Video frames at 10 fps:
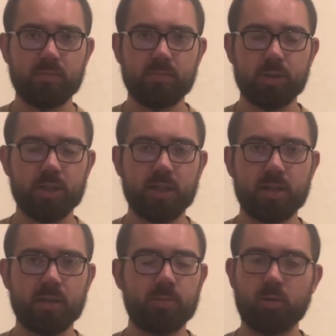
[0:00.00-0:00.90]

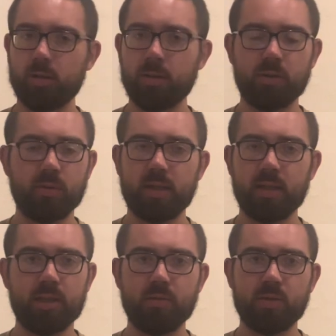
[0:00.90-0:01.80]
projecting the program the way
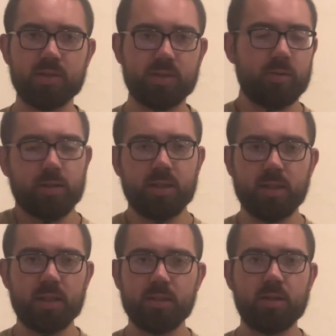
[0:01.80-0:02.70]
that he wants to, and
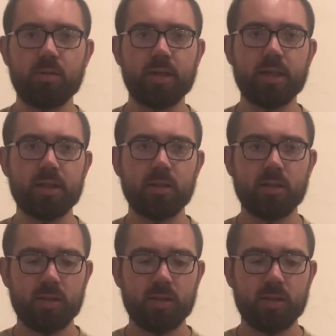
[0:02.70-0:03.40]
he's owning it.